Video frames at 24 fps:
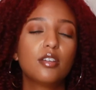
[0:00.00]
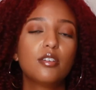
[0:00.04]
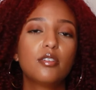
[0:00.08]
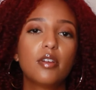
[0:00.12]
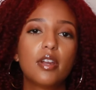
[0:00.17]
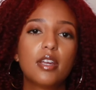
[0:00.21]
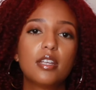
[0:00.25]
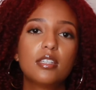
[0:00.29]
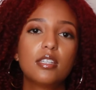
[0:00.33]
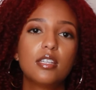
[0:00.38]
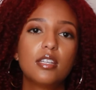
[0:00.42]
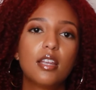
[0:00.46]

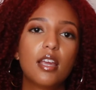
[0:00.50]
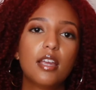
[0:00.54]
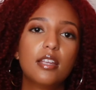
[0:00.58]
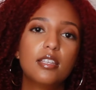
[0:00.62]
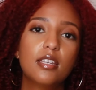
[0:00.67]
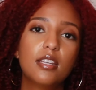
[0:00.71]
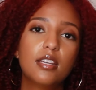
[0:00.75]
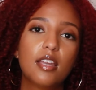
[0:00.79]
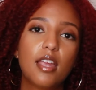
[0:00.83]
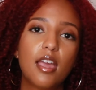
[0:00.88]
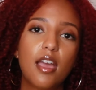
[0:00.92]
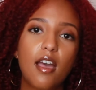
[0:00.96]
Granted,
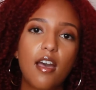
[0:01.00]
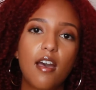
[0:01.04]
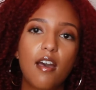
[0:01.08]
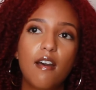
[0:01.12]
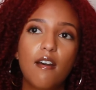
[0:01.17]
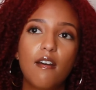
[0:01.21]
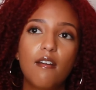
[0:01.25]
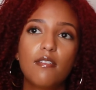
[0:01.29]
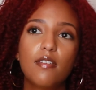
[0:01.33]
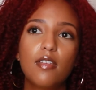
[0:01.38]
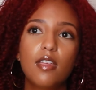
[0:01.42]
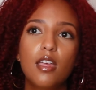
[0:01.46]

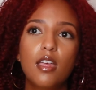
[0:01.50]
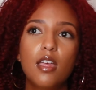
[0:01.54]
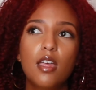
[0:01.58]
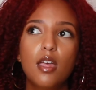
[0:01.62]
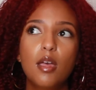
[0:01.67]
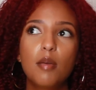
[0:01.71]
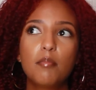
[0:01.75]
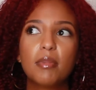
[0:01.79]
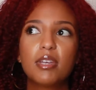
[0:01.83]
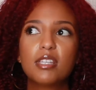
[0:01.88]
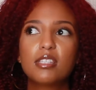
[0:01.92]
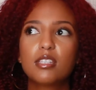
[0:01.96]

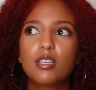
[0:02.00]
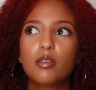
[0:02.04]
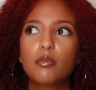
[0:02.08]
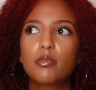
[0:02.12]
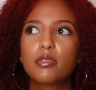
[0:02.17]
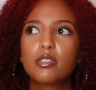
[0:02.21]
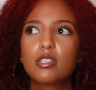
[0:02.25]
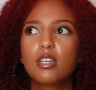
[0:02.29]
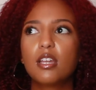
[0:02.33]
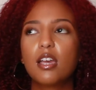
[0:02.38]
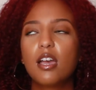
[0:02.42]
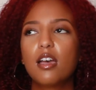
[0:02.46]
my skin
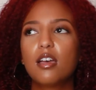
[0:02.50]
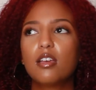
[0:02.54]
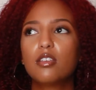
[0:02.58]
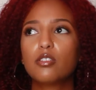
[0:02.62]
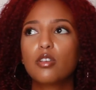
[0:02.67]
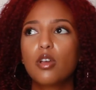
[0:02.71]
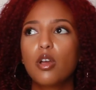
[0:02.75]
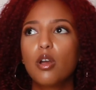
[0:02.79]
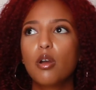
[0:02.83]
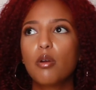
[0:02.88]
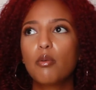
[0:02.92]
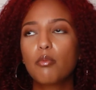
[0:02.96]
wasn't as
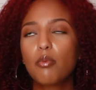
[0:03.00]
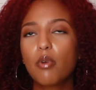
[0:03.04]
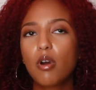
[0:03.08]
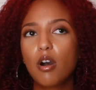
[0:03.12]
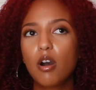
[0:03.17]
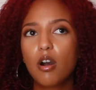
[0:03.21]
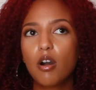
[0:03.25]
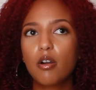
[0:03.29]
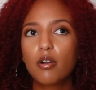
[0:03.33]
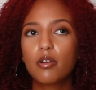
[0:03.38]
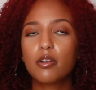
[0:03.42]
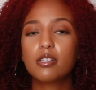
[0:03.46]

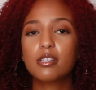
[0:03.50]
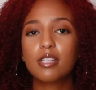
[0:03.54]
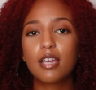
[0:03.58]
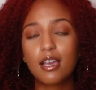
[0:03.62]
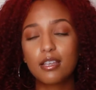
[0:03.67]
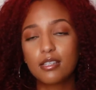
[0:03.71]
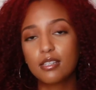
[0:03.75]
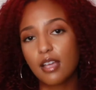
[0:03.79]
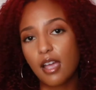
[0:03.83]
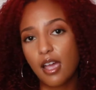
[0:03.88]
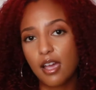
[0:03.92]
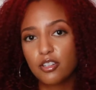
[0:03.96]
raw or as
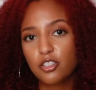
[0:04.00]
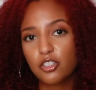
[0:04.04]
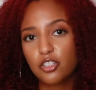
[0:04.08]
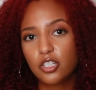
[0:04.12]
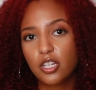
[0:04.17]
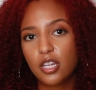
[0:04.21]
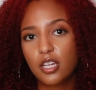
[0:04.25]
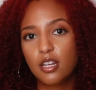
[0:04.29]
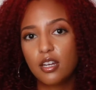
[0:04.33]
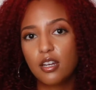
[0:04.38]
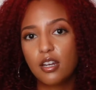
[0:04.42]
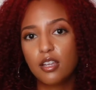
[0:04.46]

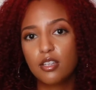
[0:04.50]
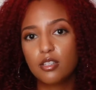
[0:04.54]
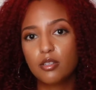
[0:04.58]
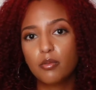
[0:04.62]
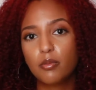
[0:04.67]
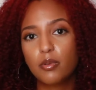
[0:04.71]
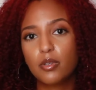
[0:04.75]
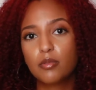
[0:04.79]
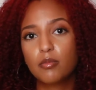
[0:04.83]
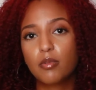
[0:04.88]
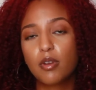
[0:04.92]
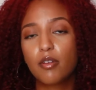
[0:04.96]
agitated as it
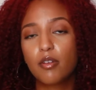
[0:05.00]
was when I